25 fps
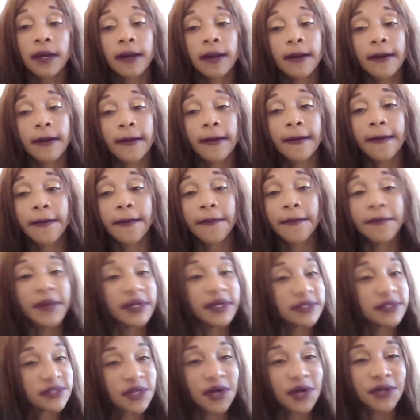And
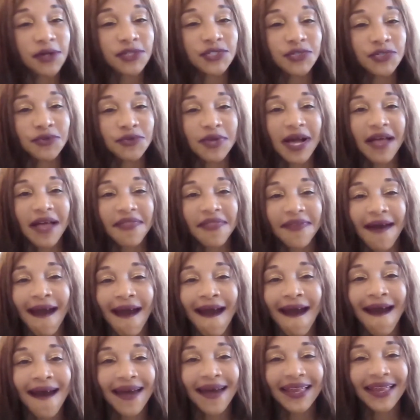as long as you're not
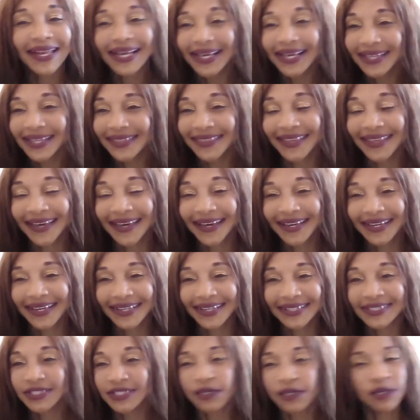that,
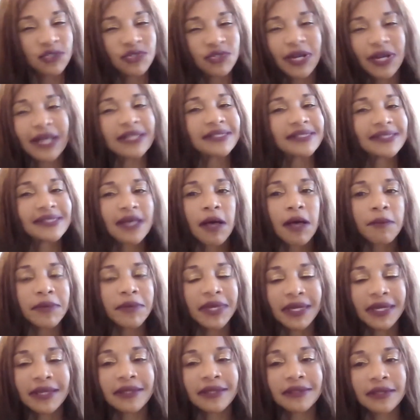then you don't try to sell
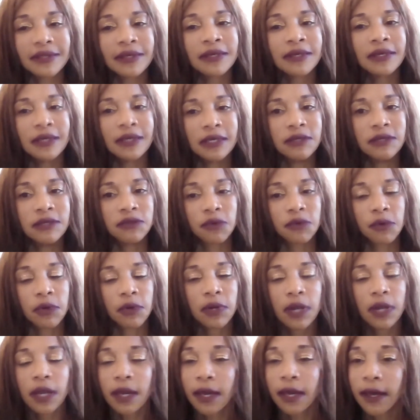me anything either.
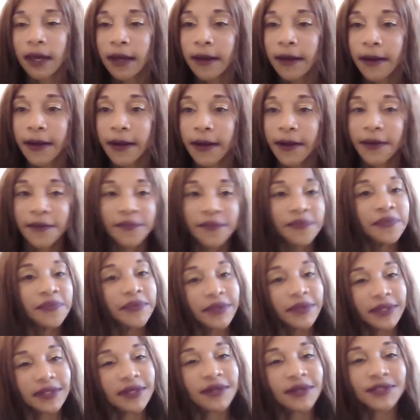
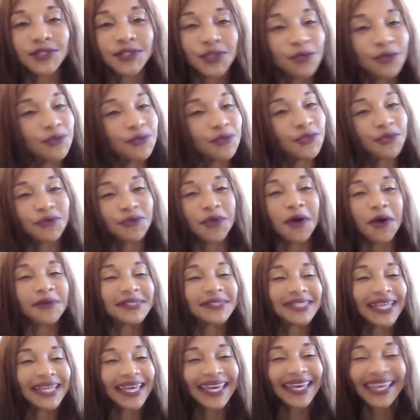As long as you don't do
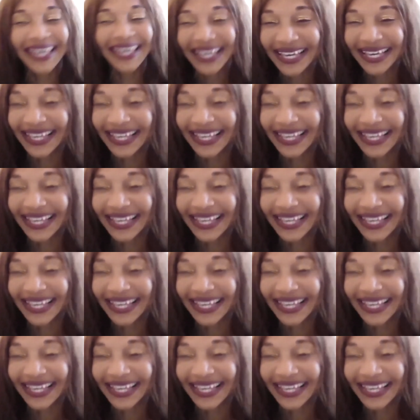those things,